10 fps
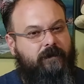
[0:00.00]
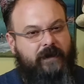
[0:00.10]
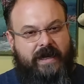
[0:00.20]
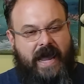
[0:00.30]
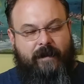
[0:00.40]

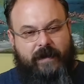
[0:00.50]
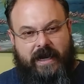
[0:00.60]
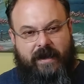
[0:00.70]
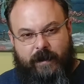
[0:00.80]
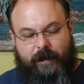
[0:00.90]
not
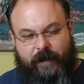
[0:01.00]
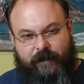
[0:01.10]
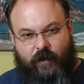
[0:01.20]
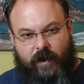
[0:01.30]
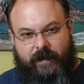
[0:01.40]
being able to
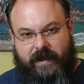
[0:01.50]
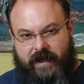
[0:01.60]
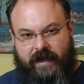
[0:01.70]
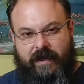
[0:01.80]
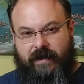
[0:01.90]
perform
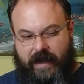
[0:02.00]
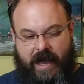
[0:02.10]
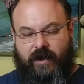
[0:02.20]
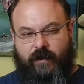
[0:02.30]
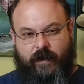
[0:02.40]
the
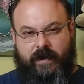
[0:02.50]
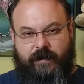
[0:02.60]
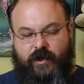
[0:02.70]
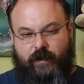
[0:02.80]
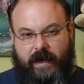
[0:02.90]

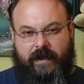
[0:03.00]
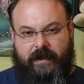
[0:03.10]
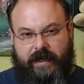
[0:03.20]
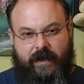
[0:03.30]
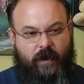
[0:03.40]
algorithms
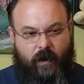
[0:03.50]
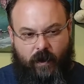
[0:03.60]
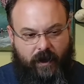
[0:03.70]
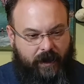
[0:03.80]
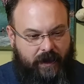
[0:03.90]
correctly
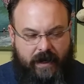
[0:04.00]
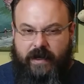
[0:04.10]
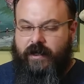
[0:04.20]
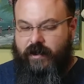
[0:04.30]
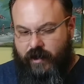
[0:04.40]
or
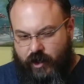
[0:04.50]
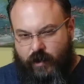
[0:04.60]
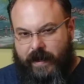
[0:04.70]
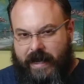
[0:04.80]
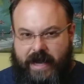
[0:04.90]

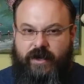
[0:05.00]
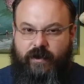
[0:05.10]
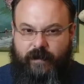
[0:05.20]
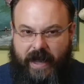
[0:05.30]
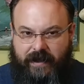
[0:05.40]
cubing at
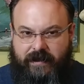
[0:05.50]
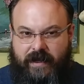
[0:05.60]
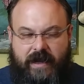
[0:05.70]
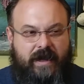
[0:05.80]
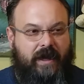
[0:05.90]
your
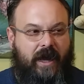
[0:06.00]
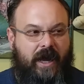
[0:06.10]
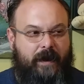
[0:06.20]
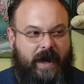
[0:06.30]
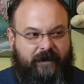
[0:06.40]
best.
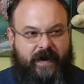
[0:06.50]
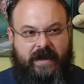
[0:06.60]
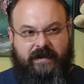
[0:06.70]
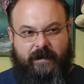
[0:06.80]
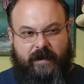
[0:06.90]
I
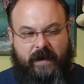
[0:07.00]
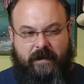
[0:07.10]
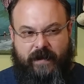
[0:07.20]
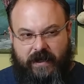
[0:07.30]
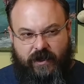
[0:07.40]
find some of my
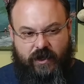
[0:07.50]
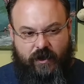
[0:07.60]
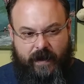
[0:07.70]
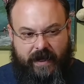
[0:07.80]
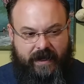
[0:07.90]
best
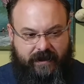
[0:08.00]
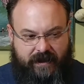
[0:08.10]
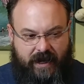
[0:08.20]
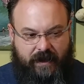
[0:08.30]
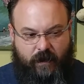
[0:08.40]
cubing is
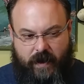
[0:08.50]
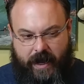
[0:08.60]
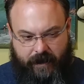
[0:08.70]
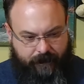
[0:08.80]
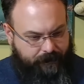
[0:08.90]
done
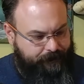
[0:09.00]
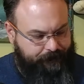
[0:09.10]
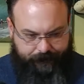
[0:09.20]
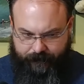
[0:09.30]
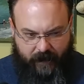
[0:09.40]
when
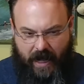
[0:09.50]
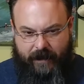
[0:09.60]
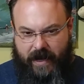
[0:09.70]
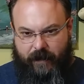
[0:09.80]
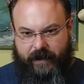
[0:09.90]

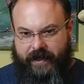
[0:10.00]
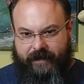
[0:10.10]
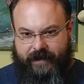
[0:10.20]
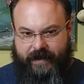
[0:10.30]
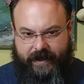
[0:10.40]
I'm not really
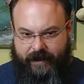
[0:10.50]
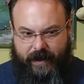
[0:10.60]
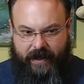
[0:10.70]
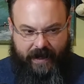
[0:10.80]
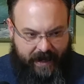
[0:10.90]
even thinking
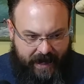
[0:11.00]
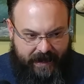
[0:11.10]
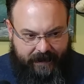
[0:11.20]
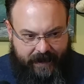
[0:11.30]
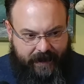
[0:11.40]
about
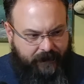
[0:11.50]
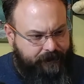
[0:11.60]
anything,